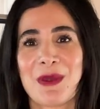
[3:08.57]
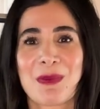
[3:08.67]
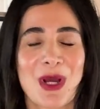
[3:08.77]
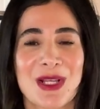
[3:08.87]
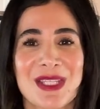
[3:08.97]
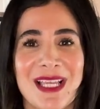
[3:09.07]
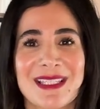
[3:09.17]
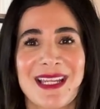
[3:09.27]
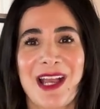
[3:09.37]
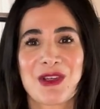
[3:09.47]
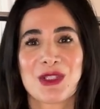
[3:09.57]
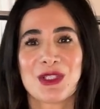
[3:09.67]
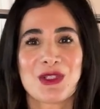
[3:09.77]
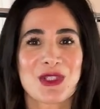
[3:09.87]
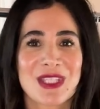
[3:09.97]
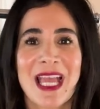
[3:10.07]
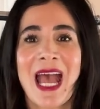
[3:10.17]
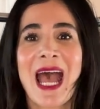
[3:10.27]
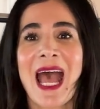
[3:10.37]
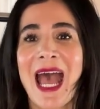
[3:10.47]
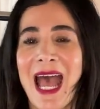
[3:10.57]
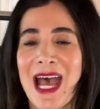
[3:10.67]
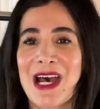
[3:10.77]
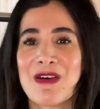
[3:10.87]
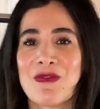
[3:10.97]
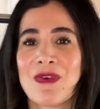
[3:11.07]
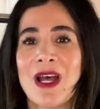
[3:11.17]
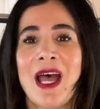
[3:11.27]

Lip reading: the process and actually just have